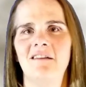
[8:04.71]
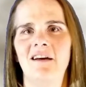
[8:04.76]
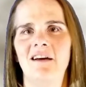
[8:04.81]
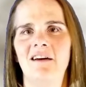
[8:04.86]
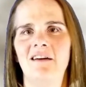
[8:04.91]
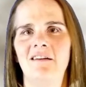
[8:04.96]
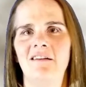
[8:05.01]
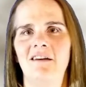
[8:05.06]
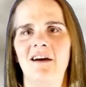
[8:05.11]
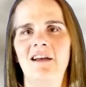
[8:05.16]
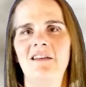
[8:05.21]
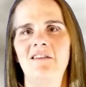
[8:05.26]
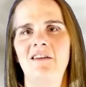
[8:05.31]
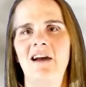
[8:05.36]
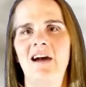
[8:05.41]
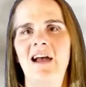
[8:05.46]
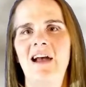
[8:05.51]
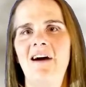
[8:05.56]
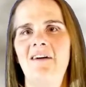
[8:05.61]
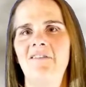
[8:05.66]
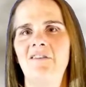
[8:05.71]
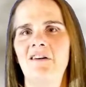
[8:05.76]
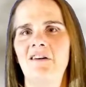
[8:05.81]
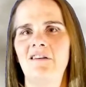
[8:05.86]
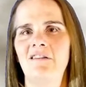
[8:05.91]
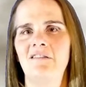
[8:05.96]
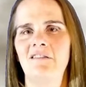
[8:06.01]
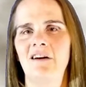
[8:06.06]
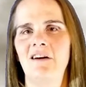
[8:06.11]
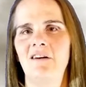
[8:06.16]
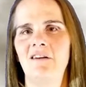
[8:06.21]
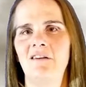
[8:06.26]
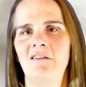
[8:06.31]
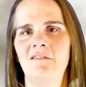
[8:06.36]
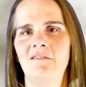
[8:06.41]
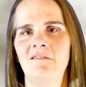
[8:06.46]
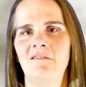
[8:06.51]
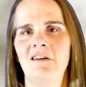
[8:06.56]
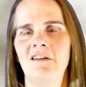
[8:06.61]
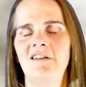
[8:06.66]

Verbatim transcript: Uh, I, I, have a,